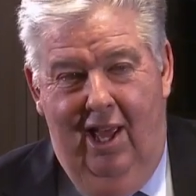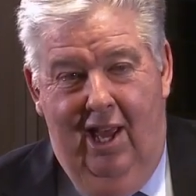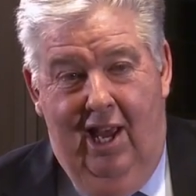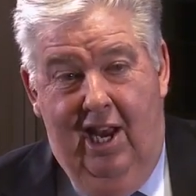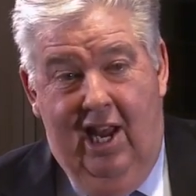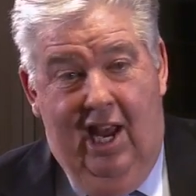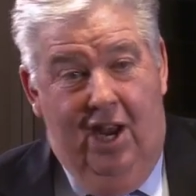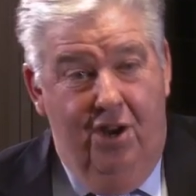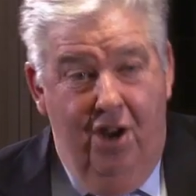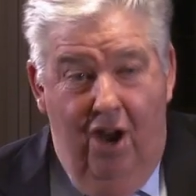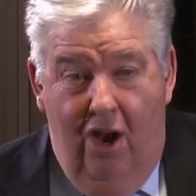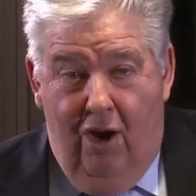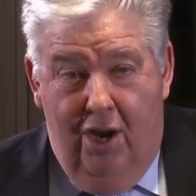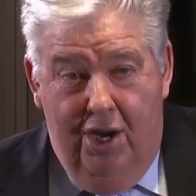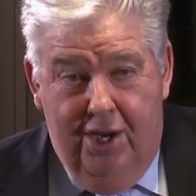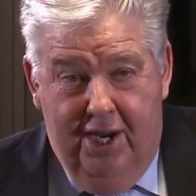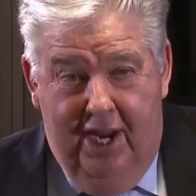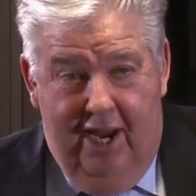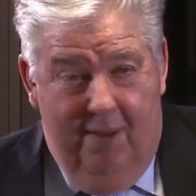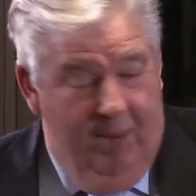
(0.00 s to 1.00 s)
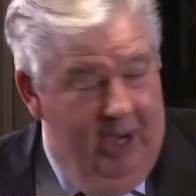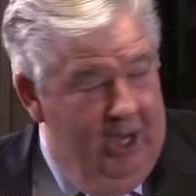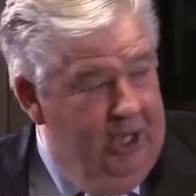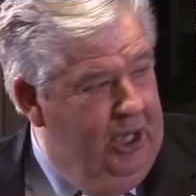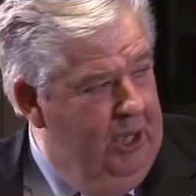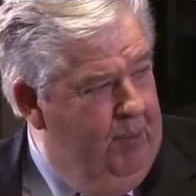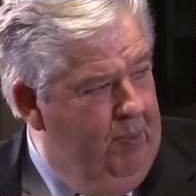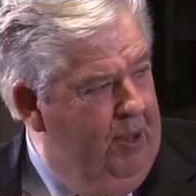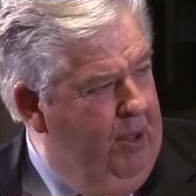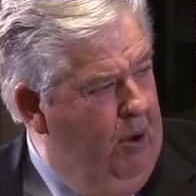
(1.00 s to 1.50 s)
And he had no idea, but he
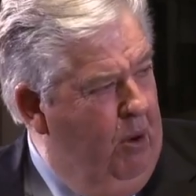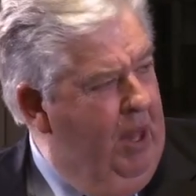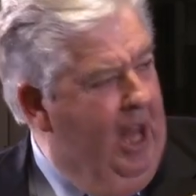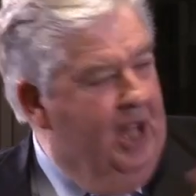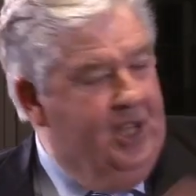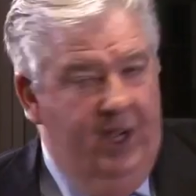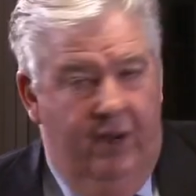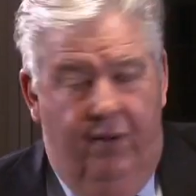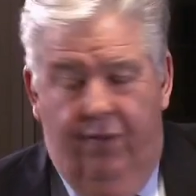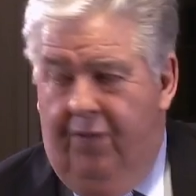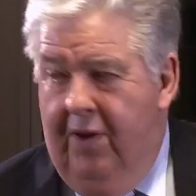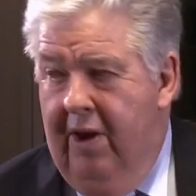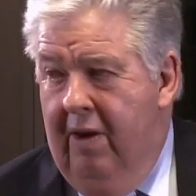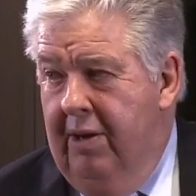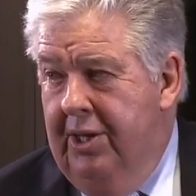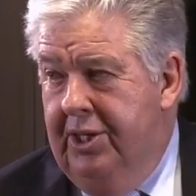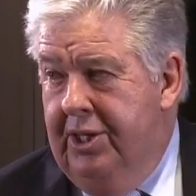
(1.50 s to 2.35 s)
said, that's unfair.